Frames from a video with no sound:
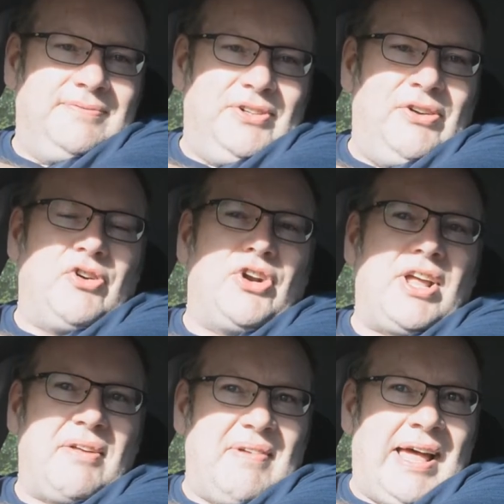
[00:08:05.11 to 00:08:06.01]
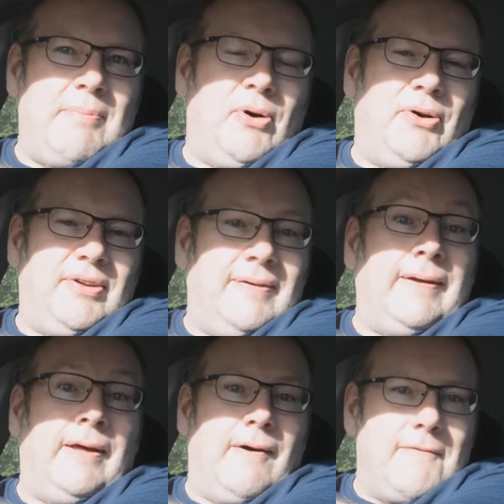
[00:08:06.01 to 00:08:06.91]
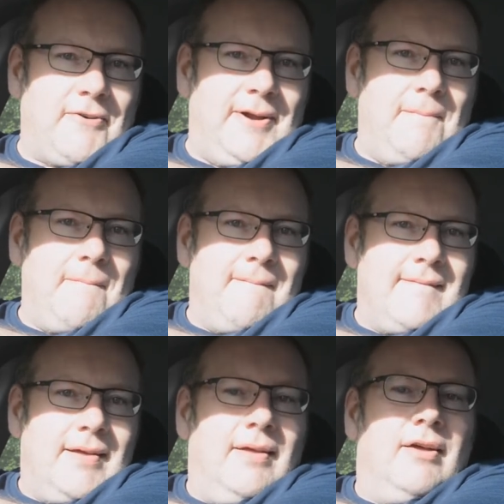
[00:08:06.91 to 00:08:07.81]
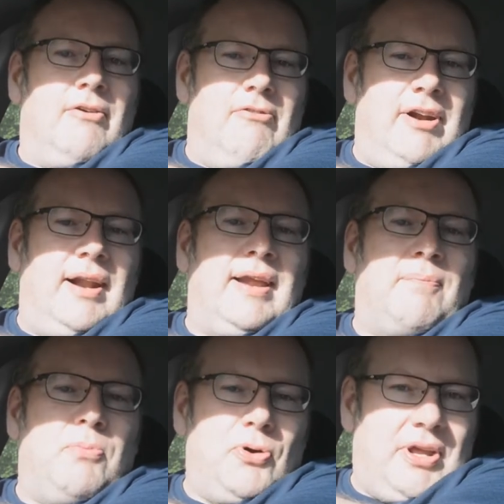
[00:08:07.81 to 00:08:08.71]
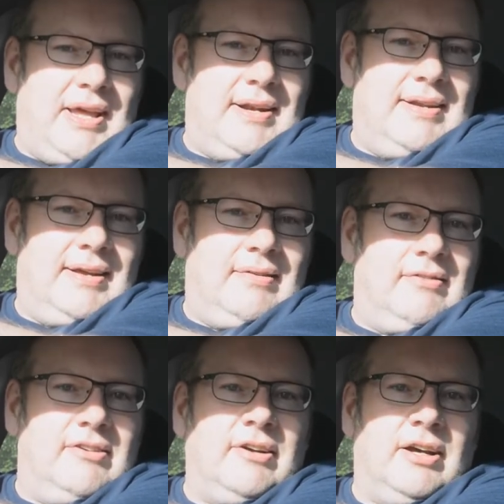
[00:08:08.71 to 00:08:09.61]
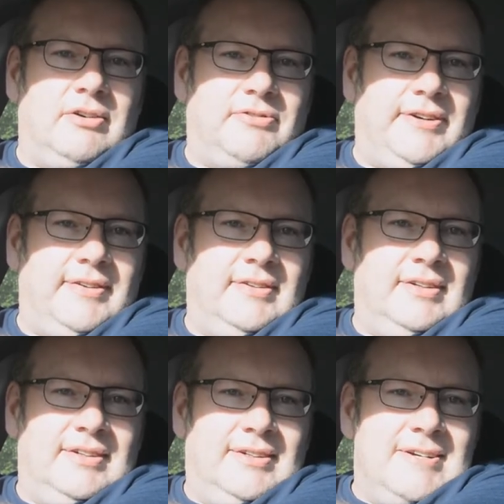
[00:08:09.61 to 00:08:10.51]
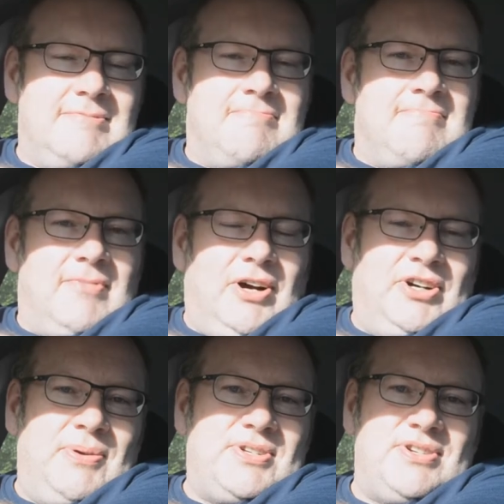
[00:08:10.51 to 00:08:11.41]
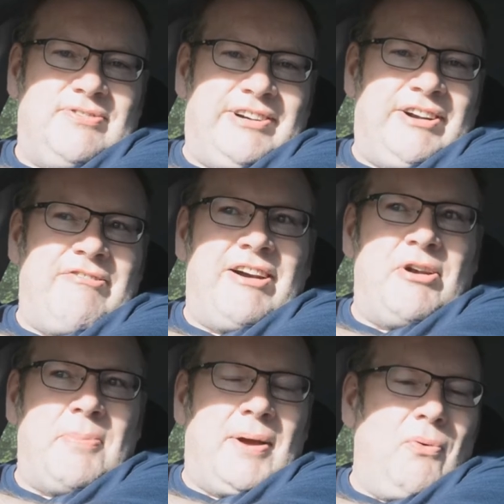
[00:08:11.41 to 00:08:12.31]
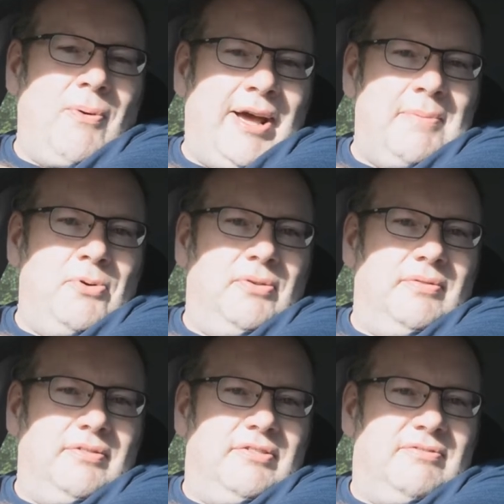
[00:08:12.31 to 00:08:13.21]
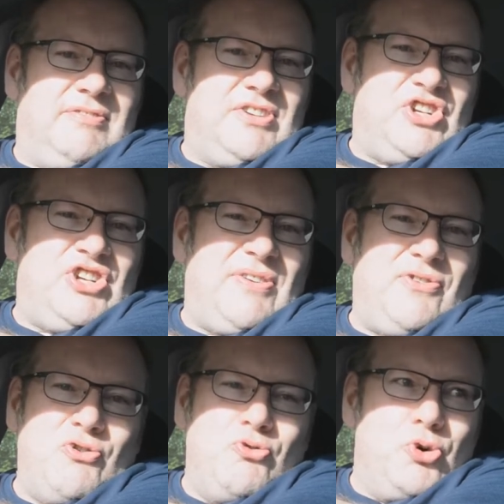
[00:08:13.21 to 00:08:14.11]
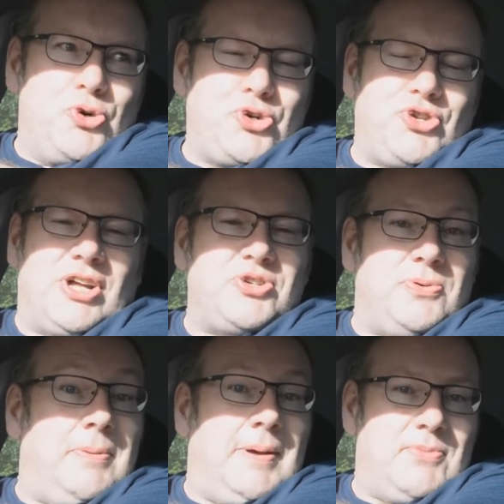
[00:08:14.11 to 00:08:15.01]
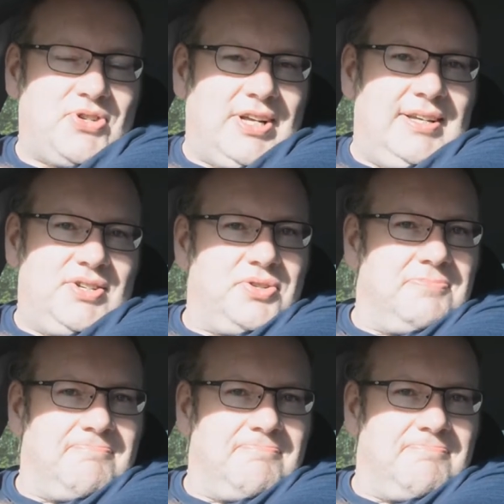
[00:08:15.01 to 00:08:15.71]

You've got to aim high and go for it. Really put your head down and go for it. I do it in a very roundabout way, but if you rush, that's when you make mistakes.